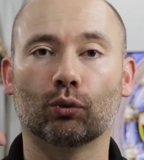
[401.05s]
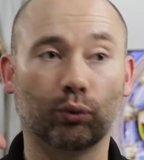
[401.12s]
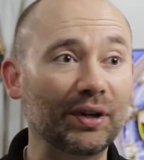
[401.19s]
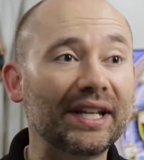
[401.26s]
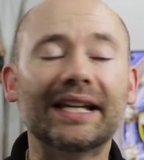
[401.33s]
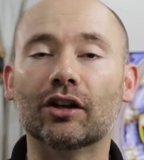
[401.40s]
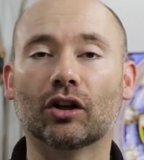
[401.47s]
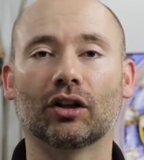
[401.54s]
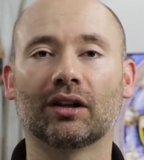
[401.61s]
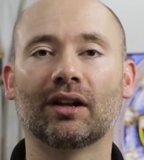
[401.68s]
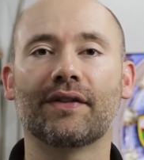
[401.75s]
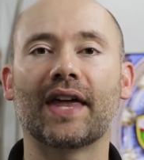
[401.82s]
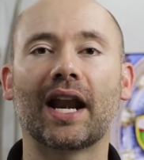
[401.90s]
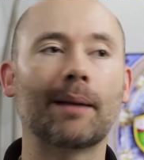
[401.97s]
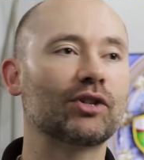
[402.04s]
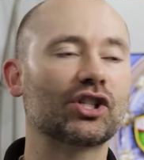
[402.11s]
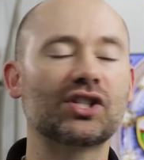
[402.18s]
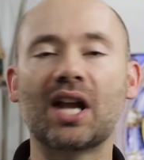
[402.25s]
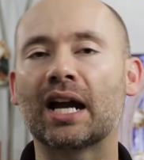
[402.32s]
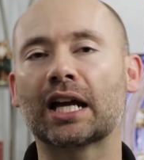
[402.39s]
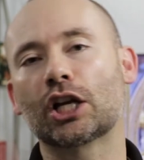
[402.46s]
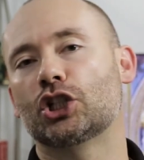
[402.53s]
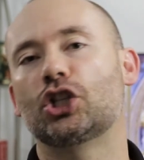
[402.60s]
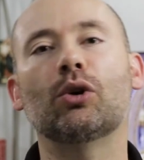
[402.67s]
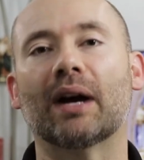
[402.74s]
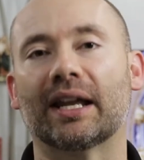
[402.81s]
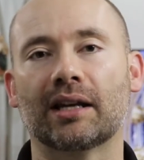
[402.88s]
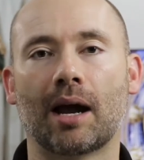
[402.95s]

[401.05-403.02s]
real, then I'm just not going to do it.